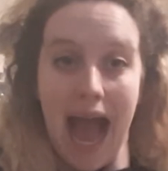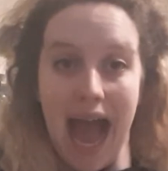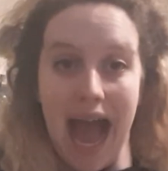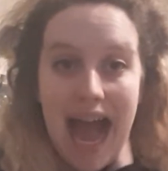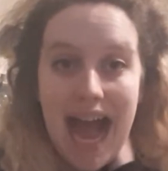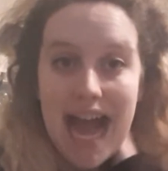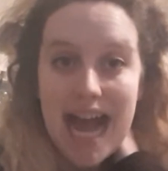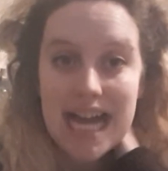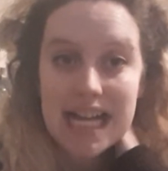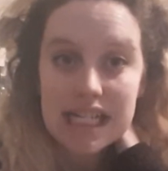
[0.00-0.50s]

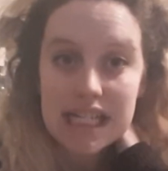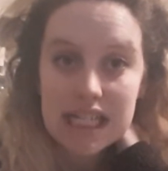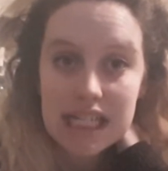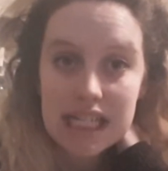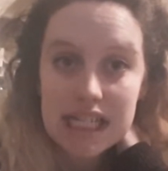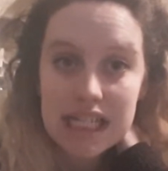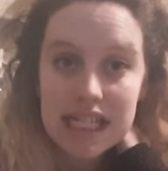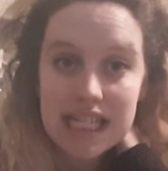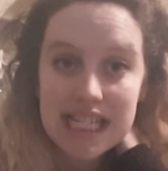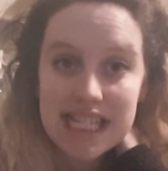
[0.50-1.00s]

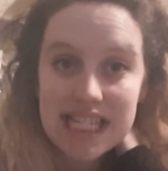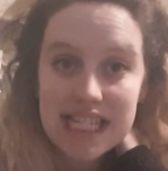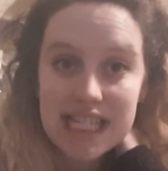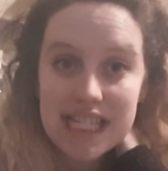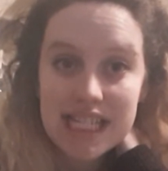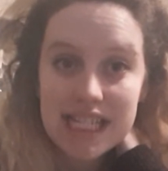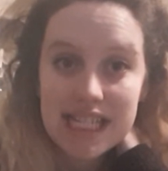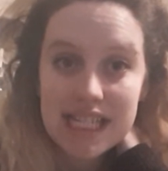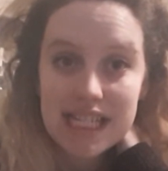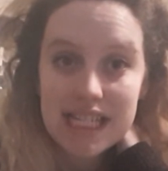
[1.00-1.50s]

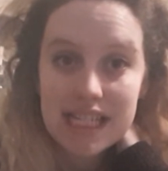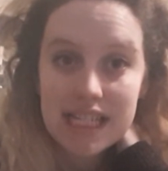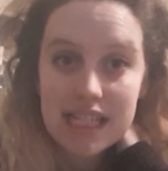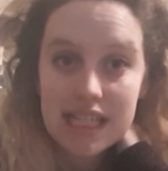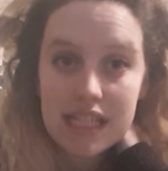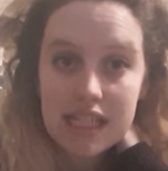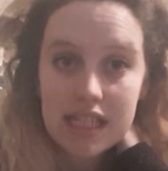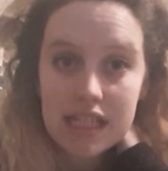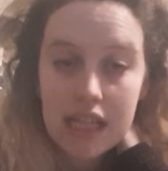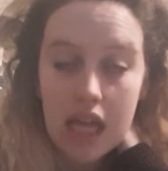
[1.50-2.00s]

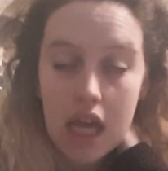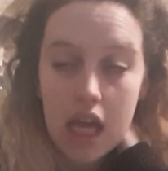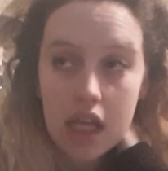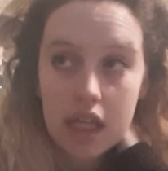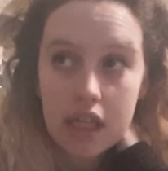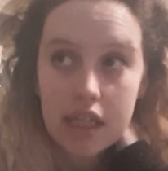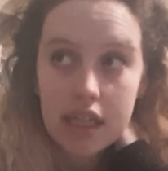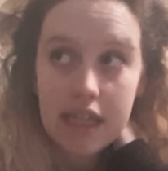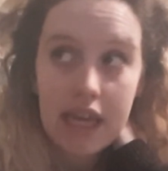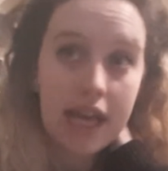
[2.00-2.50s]
And
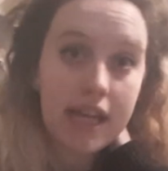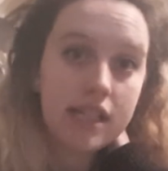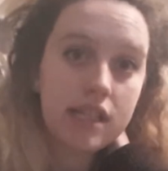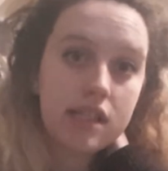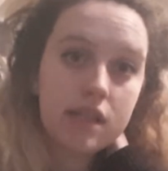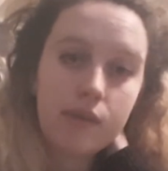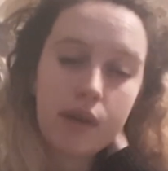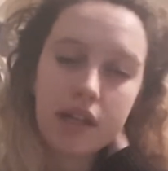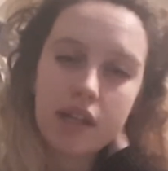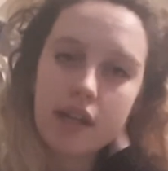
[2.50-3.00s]
yes,
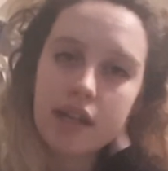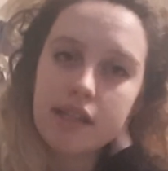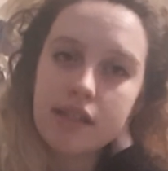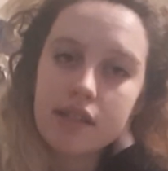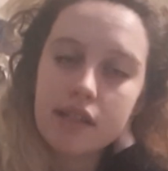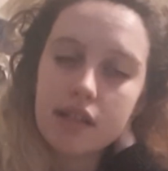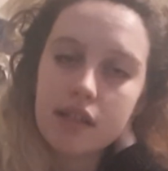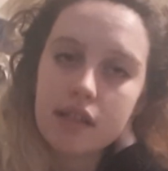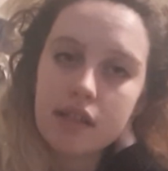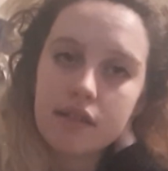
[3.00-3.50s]
so I'd
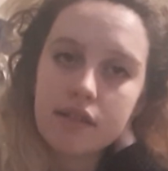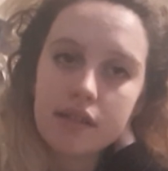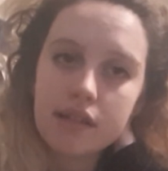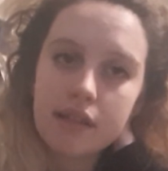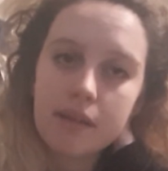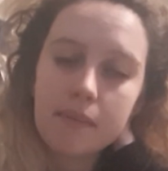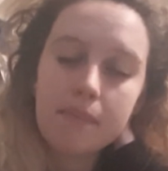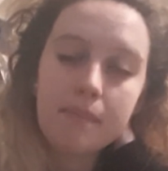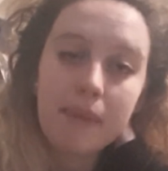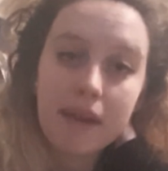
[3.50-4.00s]
like to
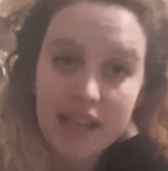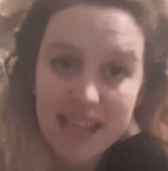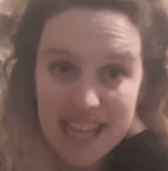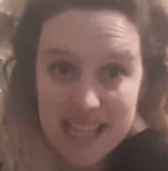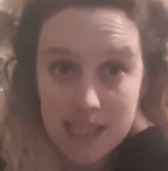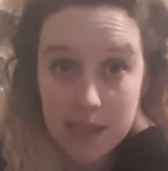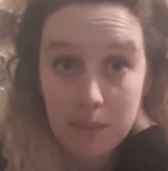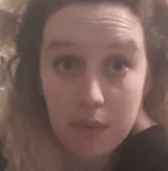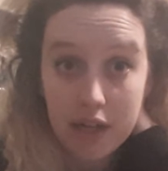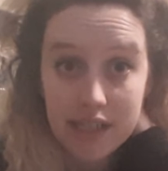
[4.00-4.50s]

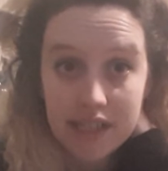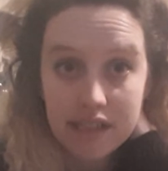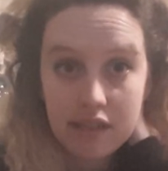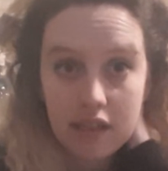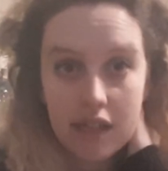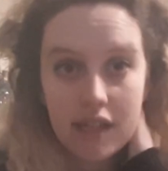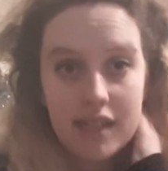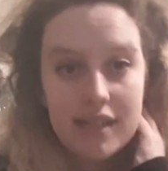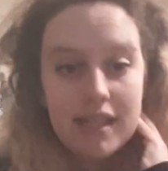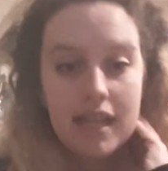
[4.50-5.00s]
get some writing
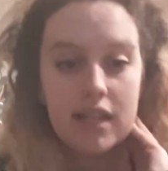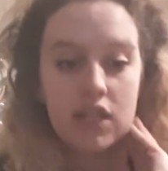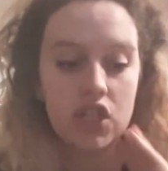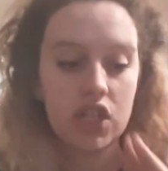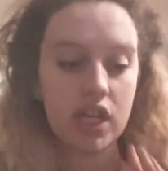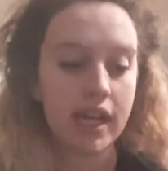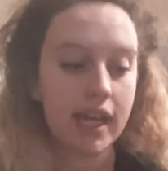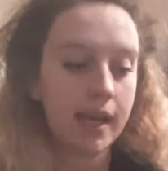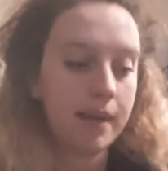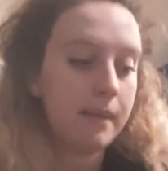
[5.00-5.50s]
done,
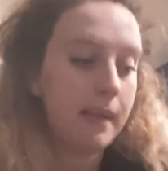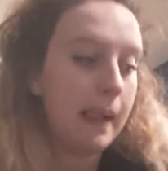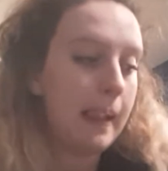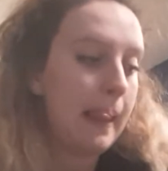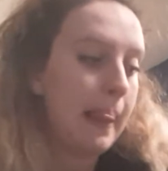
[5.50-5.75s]
essentially.